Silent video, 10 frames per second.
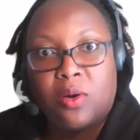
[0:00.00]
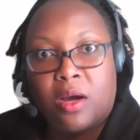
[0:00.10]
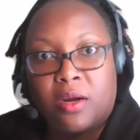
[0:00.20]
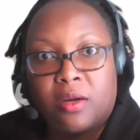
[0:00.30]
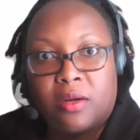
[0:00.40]

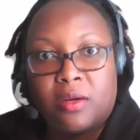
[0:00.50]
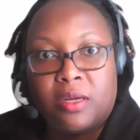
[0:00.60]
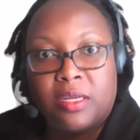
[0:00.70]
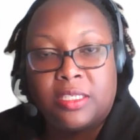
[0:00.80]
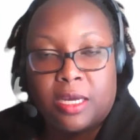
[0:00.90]
are
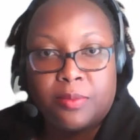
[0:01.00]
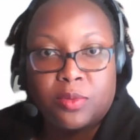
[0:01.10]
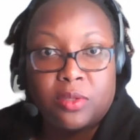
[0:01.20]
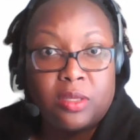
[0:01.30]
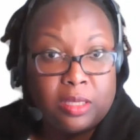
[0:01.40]

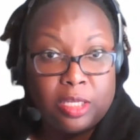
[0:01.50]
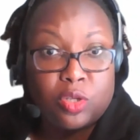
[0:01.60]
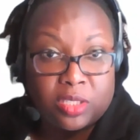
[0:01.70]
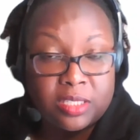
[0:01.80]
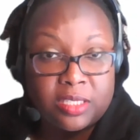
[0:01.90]
in your
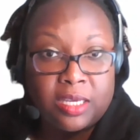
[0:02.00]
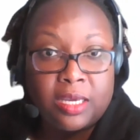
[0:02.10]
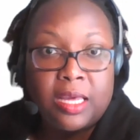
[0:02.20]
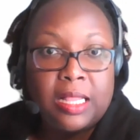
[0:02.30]
city,